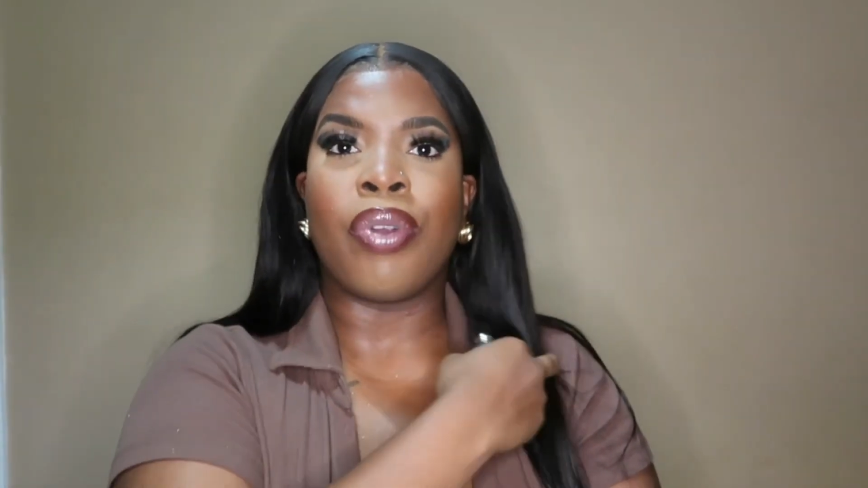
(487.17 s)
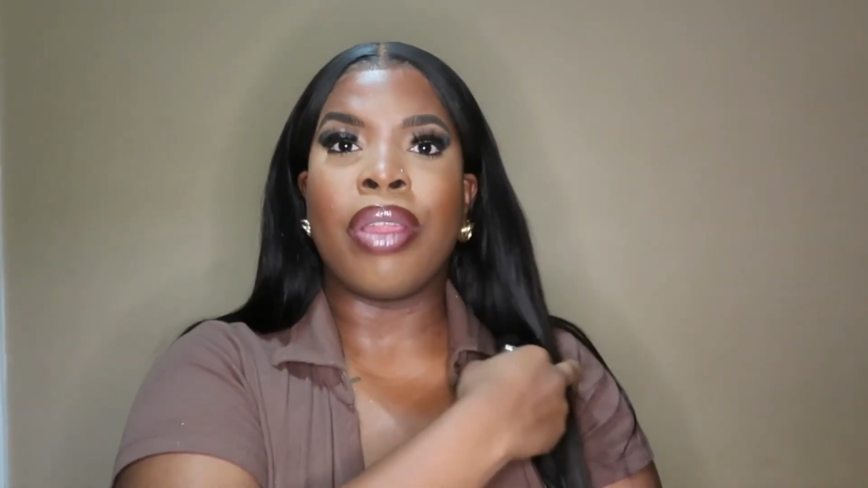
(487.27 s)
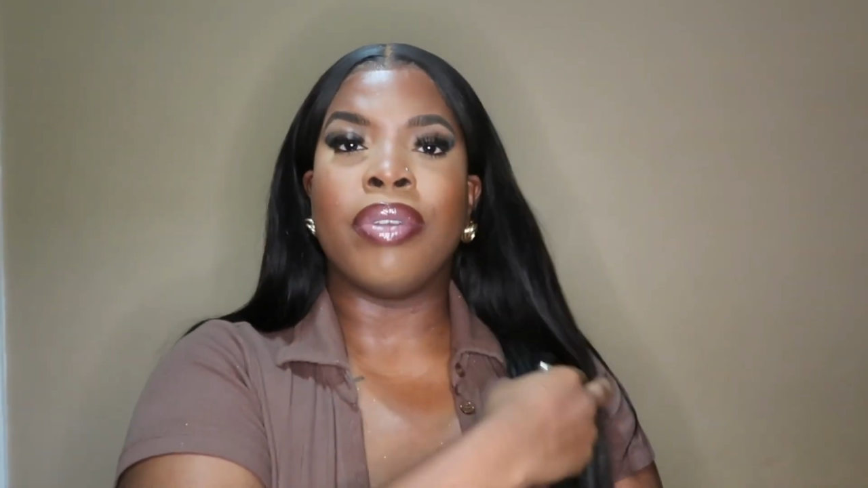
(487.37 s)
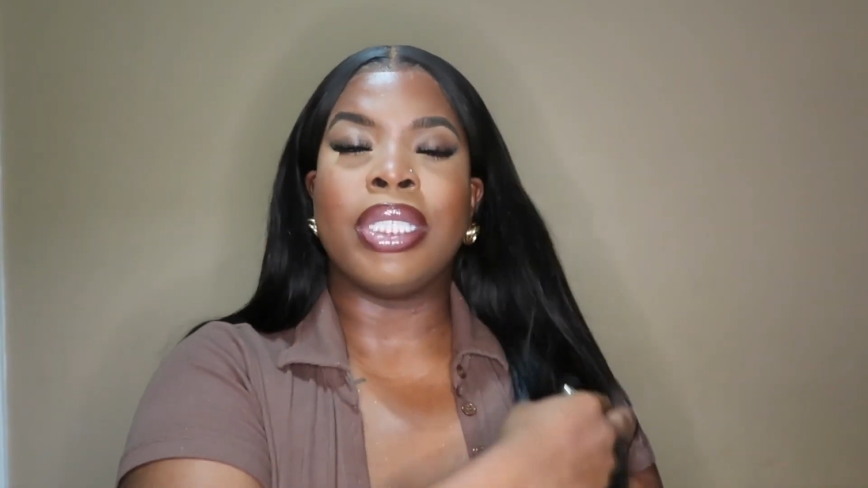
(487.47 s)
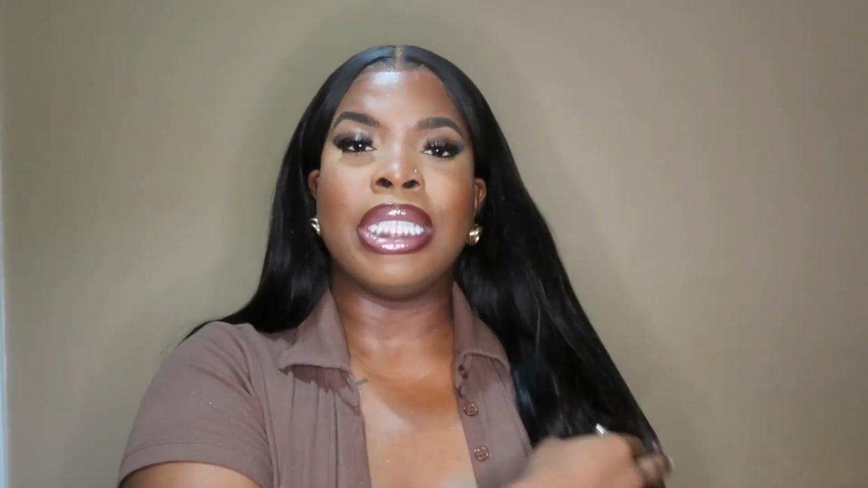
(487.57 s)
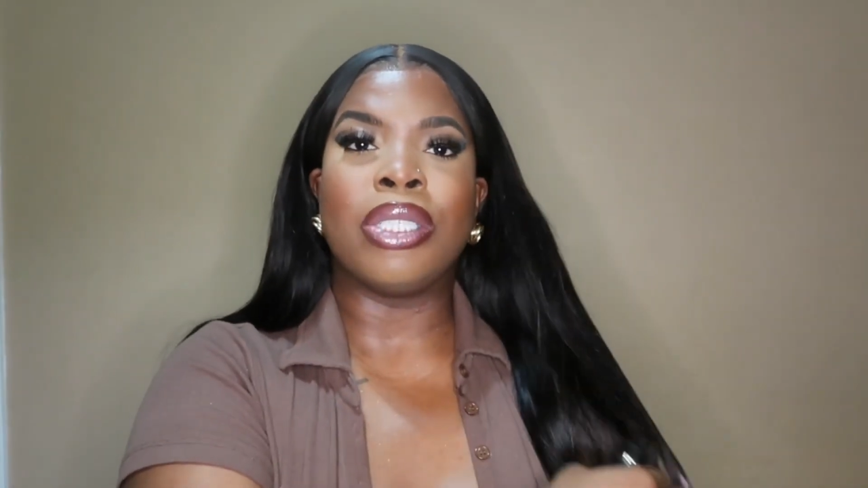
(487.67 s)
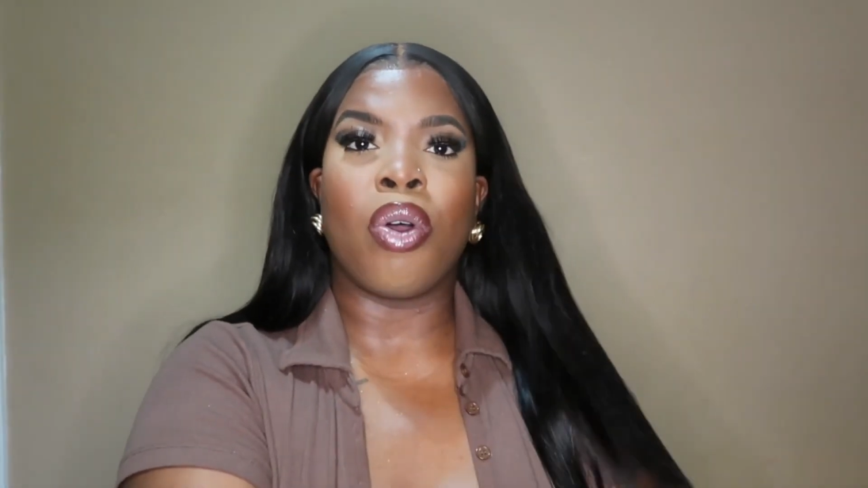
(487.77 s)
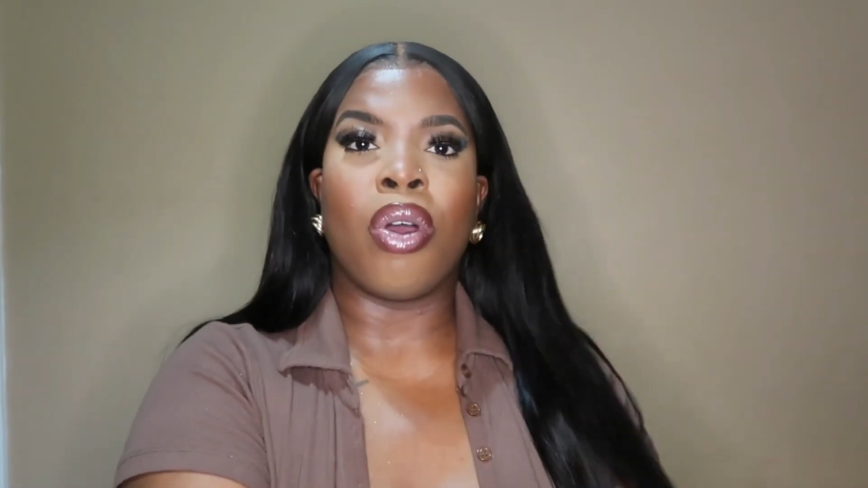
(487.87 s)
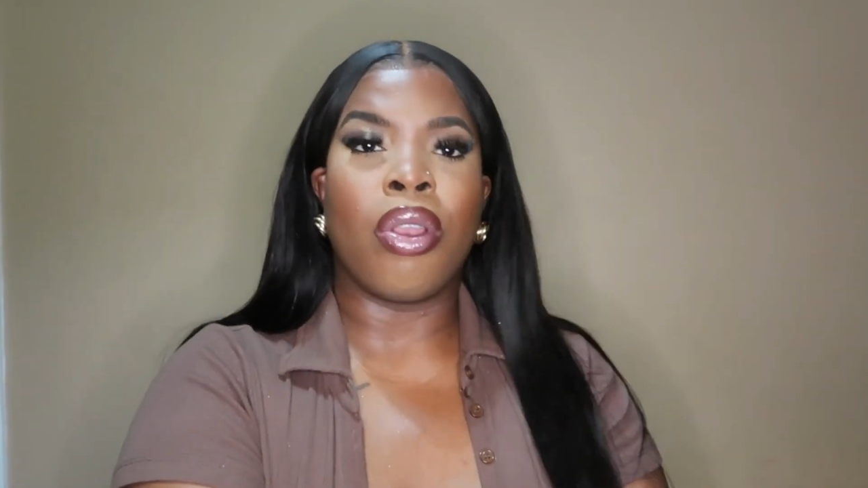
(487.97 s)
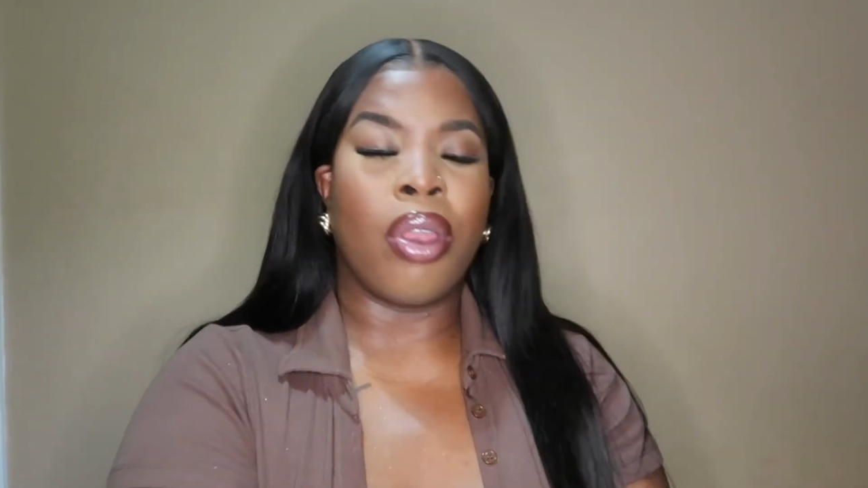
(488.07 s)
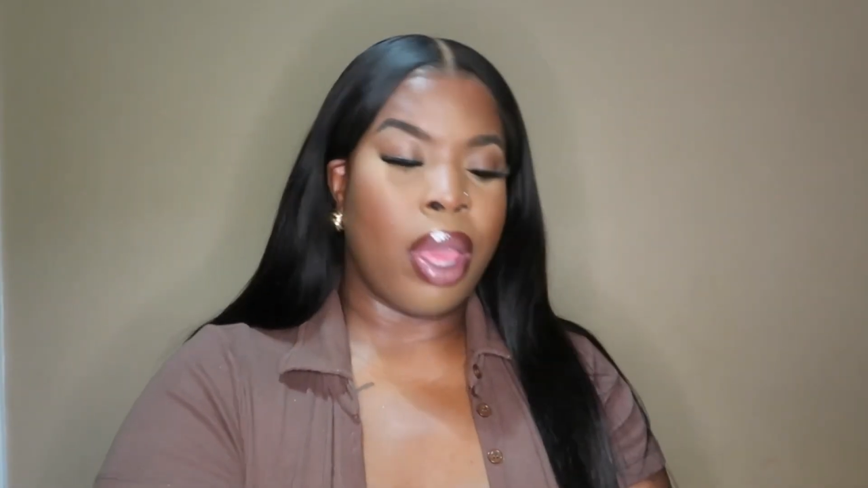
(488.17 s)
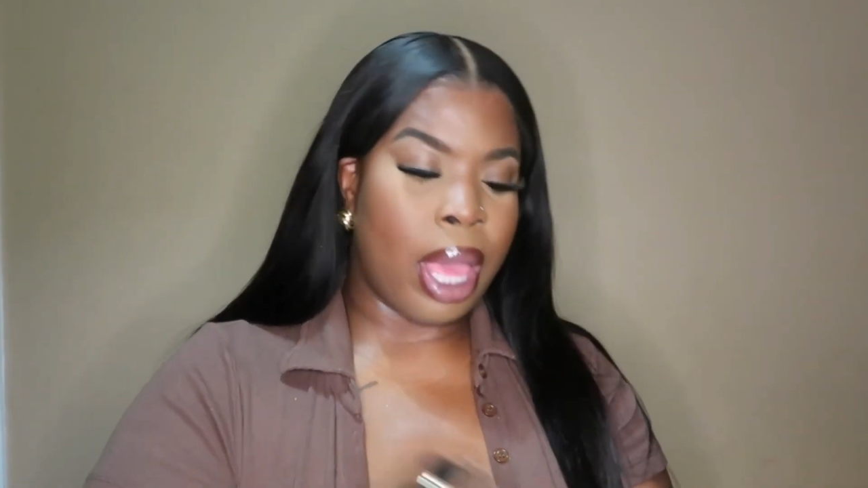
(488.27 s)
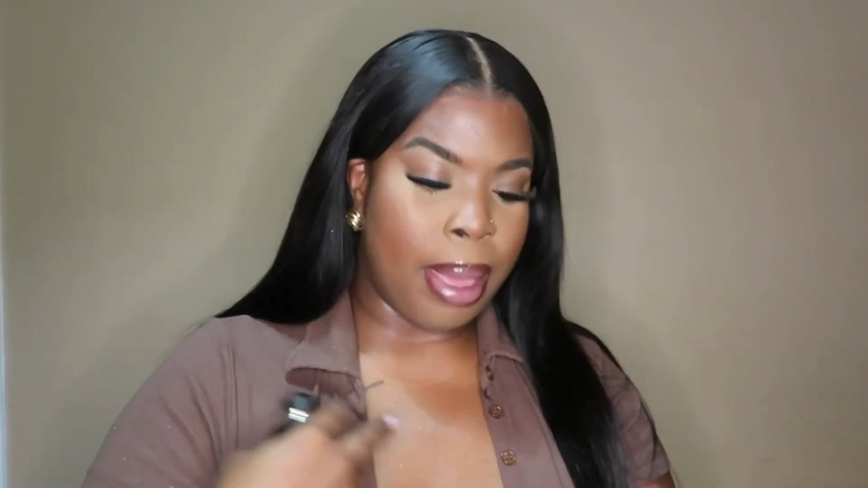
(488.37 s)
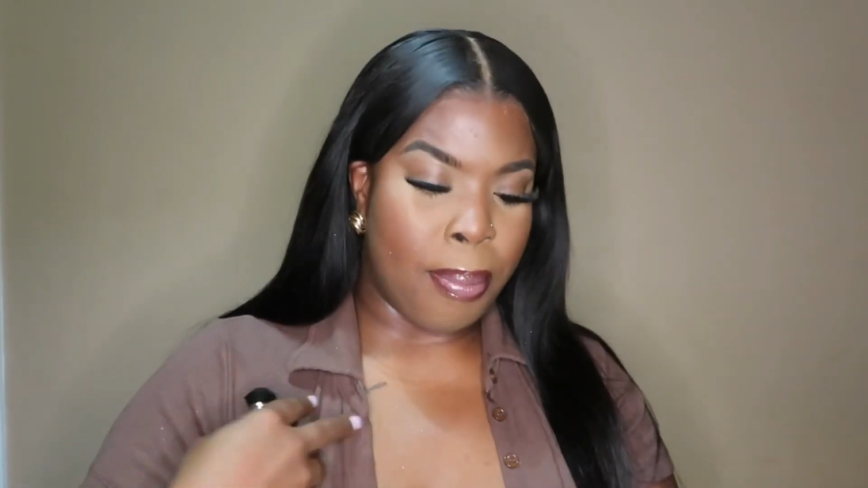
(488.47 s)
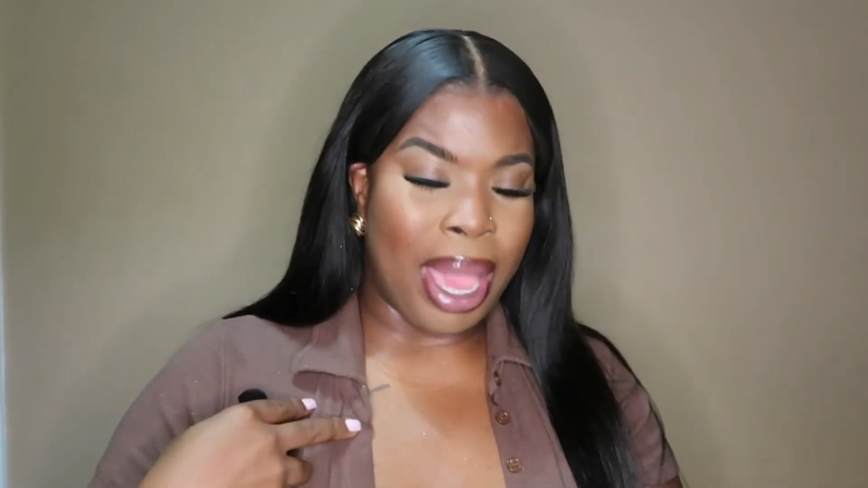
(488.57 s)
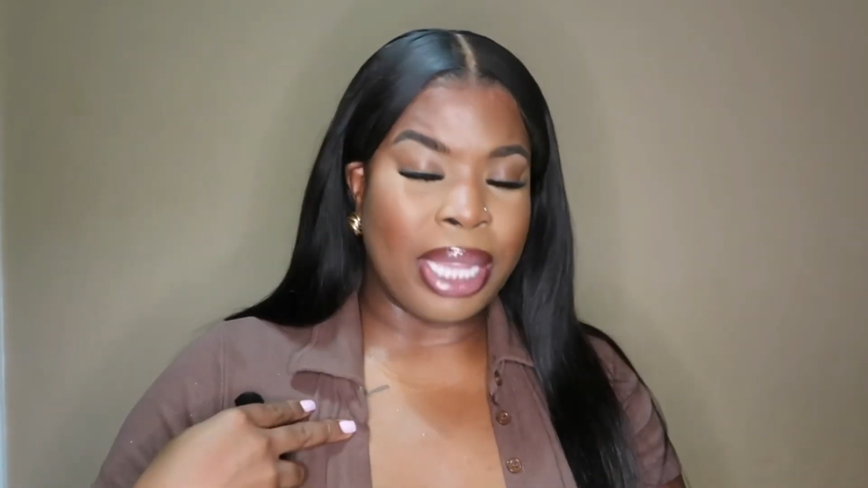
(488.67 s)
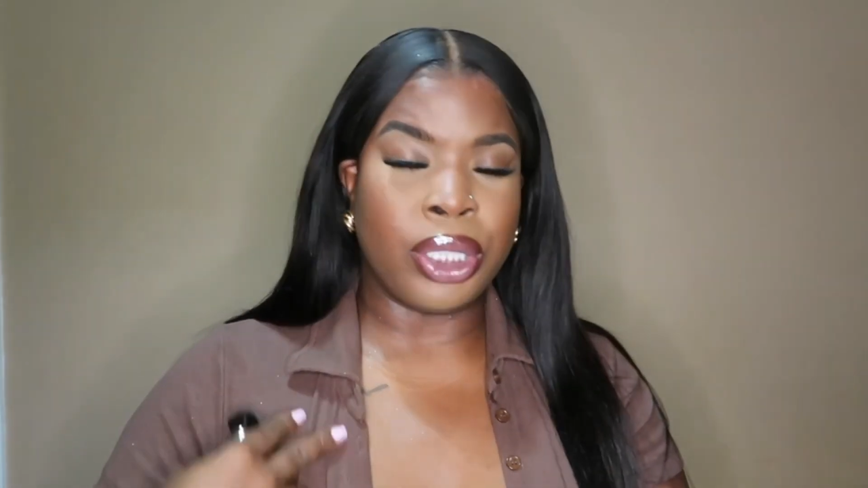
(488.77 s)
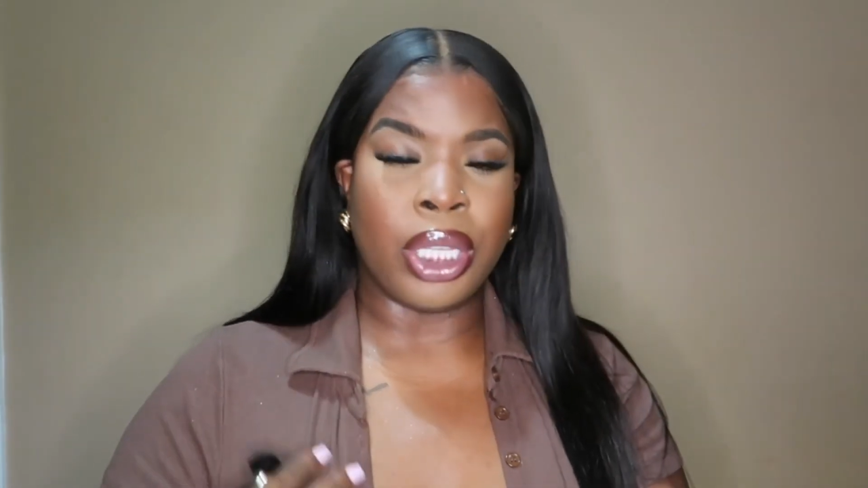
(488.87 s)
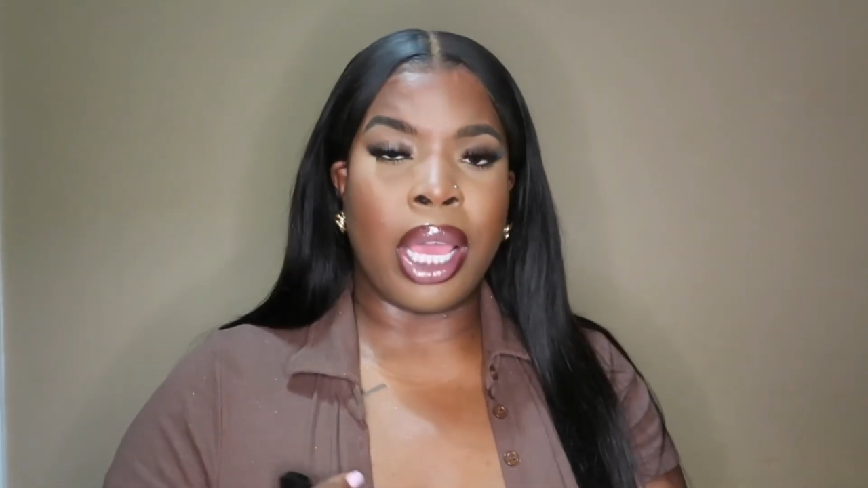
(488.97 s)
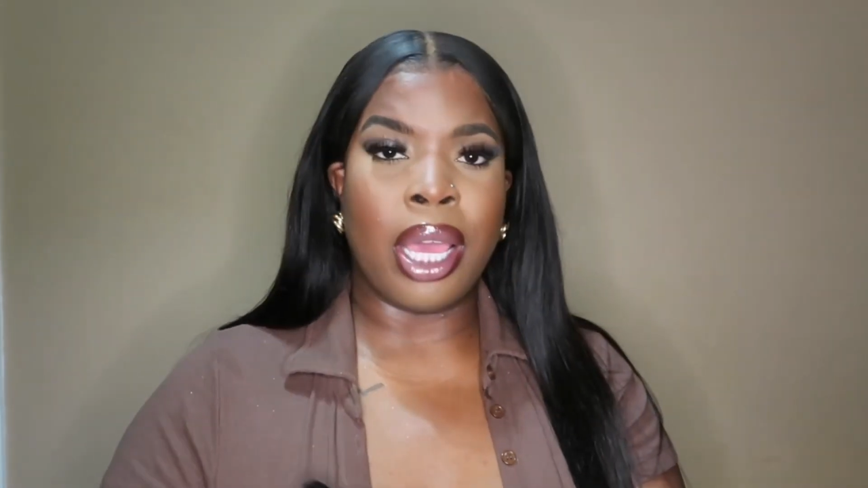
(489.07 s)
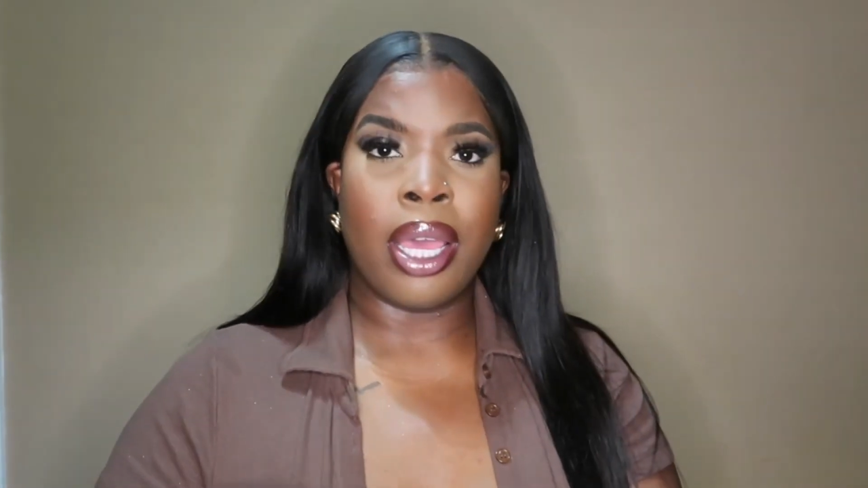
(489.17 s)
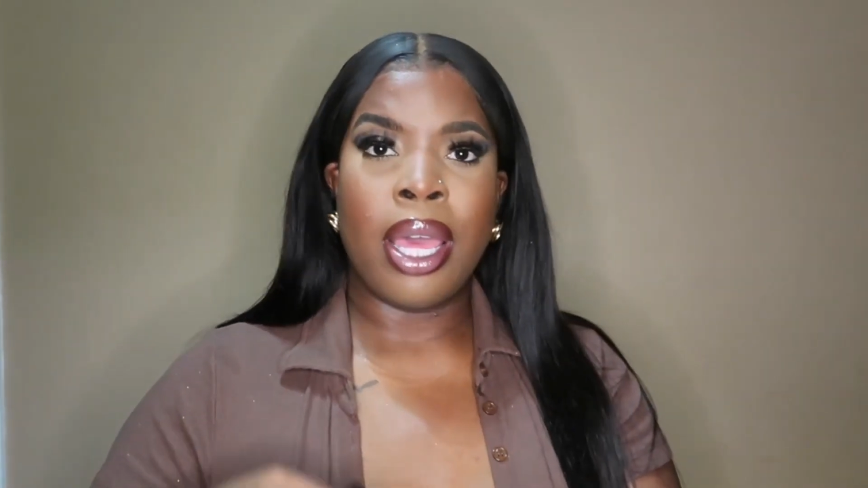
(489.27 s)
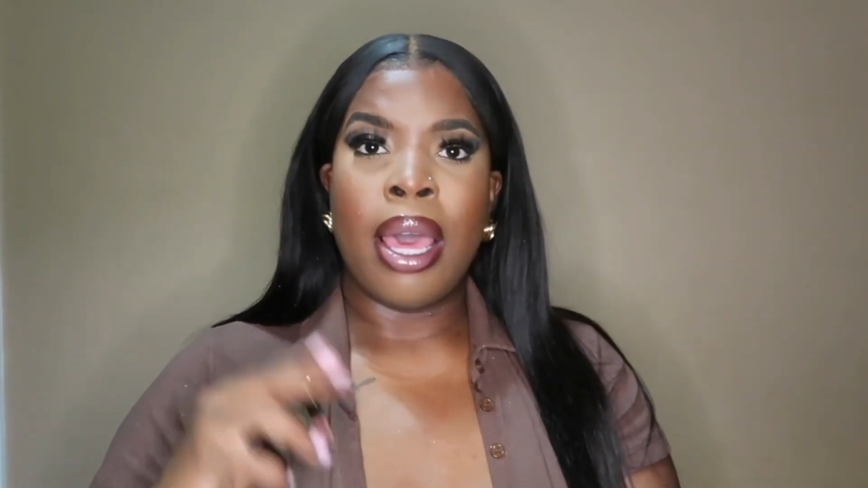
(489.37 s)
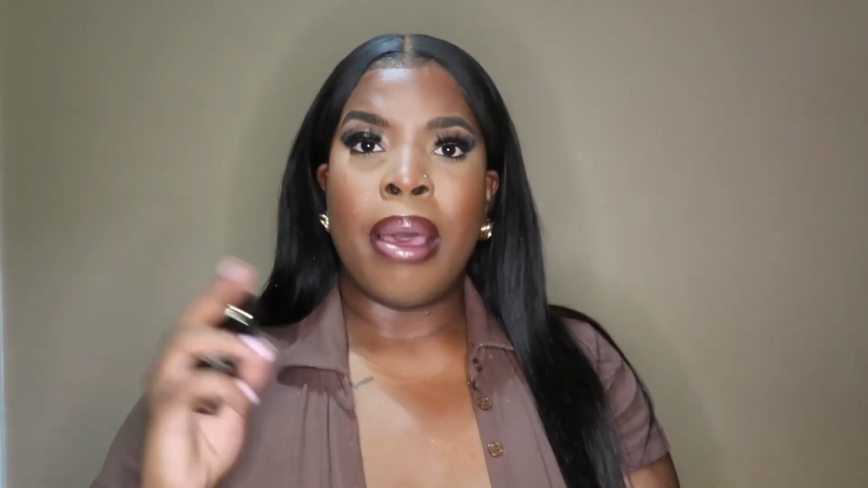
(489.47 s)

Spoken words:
fragrances on my shirt,